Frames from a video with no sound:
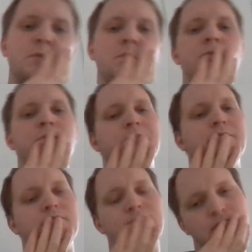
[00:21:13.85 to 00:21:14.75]
helped me
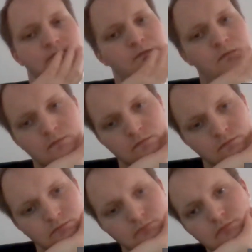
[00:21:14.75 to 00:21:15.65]
to write
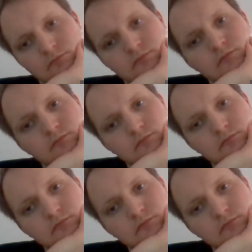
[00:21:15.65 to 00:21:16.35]
tests.